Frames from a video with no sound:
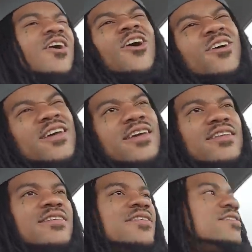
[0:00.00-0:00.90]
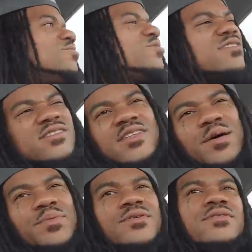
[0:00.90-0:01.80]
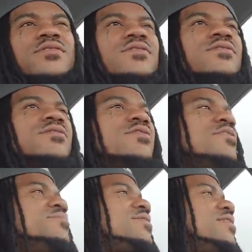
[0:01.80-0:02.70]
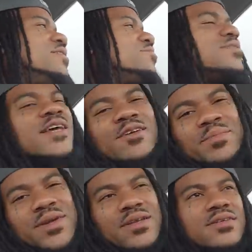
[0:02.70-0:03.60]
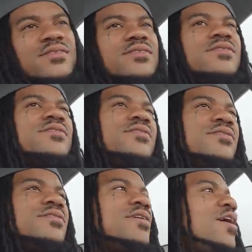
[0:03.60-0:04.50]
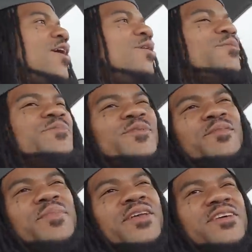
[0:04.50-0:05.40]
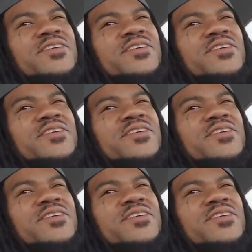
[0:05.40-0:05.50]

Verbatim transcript: Hard headed, real stepper. You know what I'm saying? Gonna stand on business. I always want to be in the